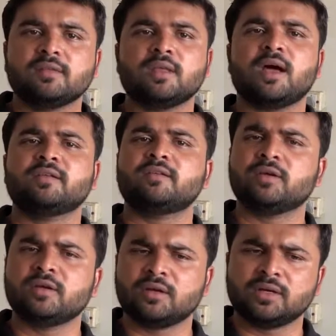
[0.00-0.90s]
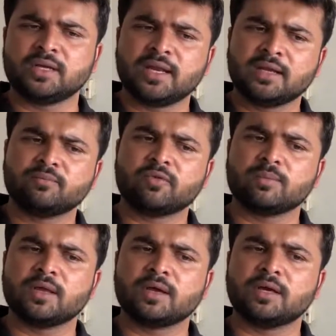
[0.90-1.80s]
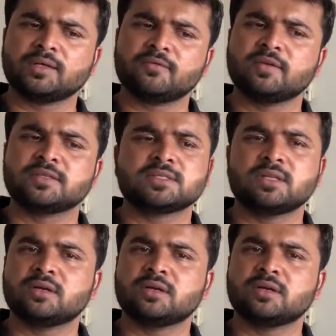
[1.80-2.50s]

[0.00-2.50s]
They asked direct from the current affairs,